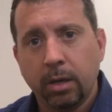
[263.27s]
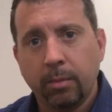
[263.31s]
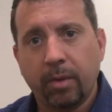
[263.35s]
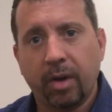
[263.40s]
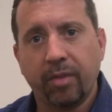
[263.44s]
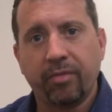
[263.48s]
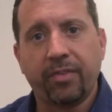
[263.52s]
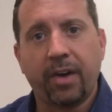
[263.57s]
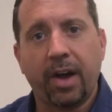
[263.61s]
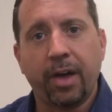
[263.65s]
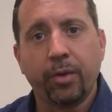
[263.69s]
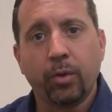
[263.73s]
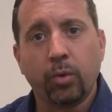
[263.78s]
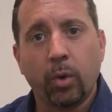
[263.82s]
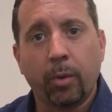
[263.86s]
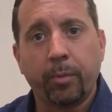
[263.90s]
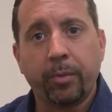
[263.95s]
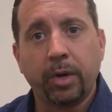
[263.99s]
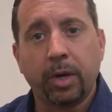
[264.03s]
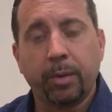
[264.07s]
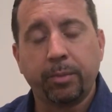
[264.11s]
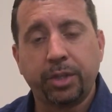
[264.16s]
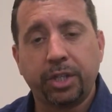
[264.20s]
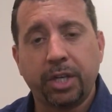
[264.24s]
My father
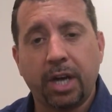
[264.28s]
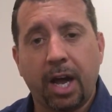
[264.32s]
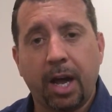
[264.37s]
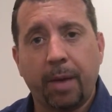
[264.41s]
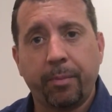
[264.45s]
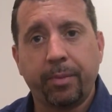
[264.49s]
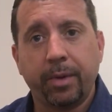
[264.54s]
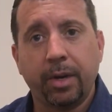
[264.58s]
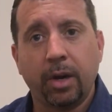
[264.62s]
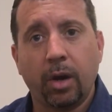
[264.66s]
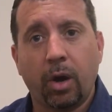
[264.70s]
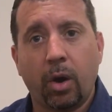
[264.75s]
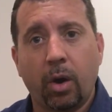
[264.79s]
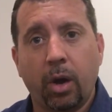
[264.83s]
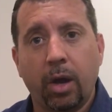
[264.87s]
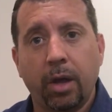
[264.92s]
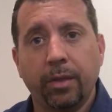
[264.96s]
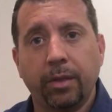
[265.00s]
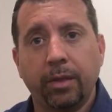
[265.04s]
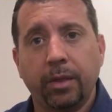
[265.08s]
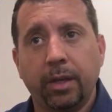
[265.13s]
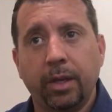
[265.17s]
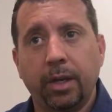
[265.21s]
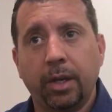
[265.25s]
opened up shop
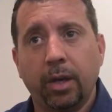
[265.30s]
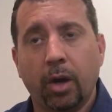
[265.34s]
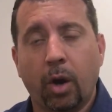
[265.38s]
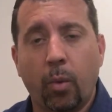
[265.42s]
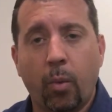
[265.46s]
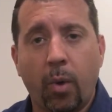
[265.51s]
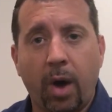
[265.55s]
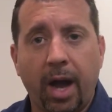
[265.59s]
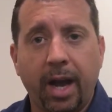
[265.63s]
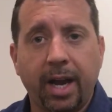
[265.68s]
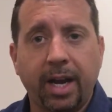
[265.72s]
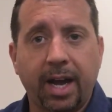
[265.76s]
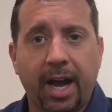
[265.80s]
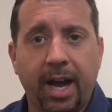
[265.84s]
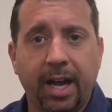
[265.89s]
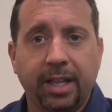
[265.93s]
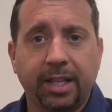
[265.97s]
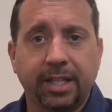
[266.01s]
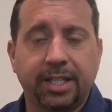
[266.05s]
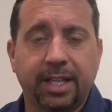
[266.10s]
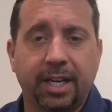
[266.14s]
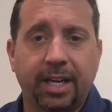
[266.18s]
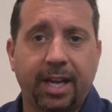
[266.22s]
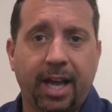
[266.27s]
in the Hawaiian
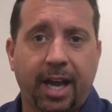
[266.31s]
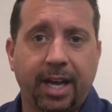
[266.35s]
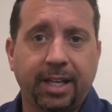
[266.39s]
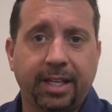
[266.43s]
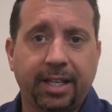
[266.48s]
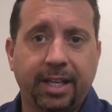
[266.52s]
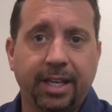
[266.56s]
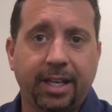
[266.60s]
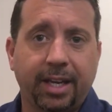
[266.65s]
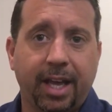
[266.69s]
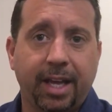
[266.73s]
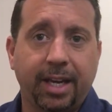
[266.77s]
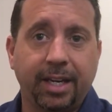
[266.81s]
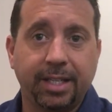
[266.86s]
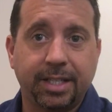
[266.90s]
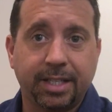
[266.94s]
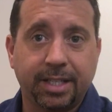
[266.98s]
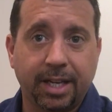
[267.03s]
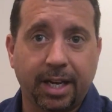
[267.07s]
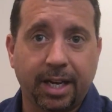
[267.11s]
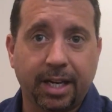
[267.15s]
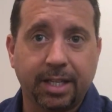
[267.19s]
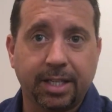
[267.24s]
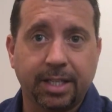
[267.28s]
Islands in
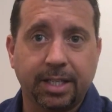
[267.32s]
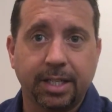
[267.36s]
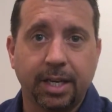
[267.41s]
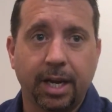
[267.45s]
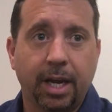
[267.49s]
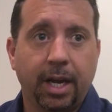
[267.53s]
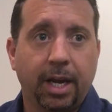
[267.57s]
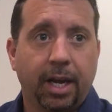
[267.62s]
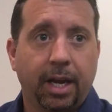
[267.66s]
1986.